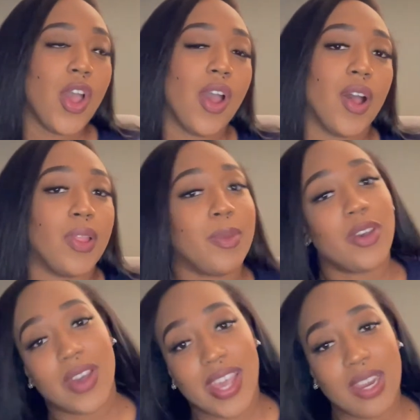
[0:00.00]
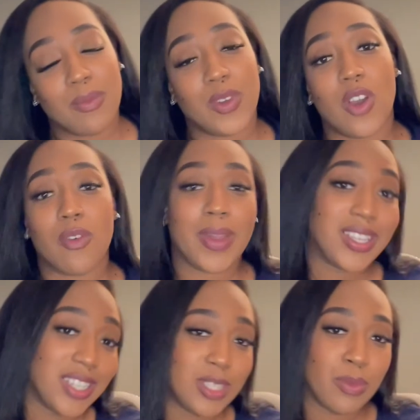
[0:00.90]
let me go ahead and go over my
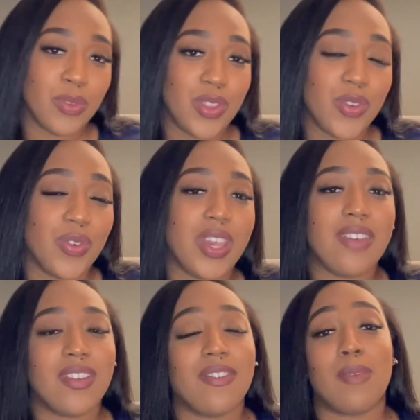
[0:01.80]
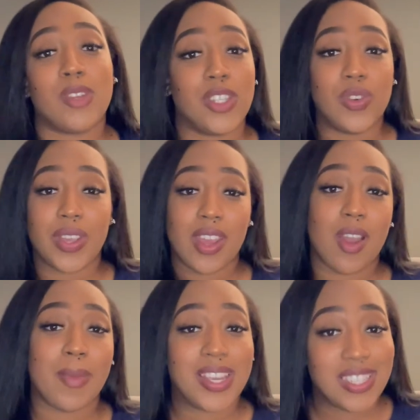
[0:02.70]
assessment with you. Even if I'm just doing it on
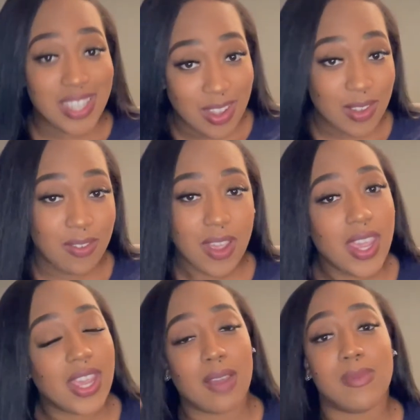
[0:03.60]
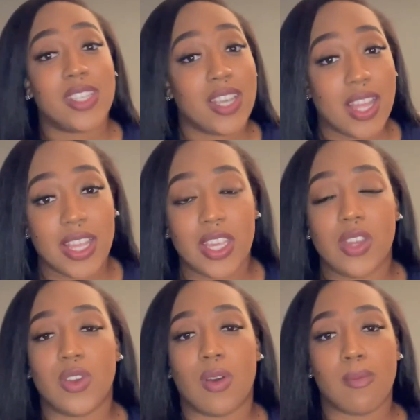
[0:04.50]
myself and I'm telling, you
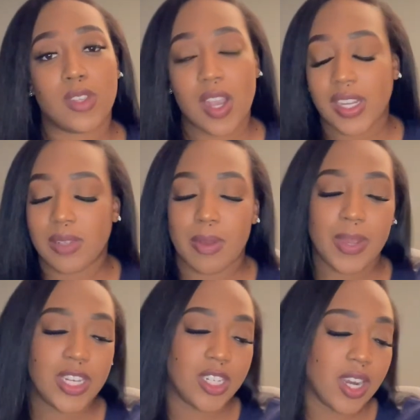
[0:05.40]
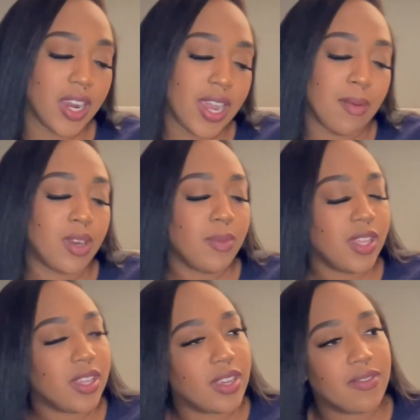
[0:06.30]
know, I'm talking to my patient, all right, I'm going to be
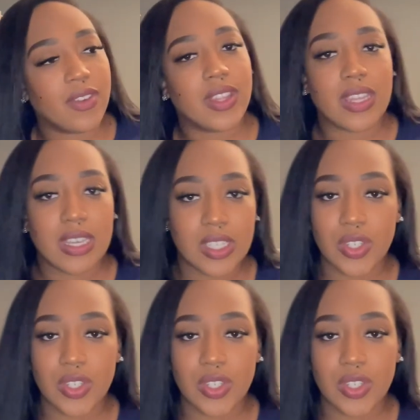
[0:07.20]
looking for this, you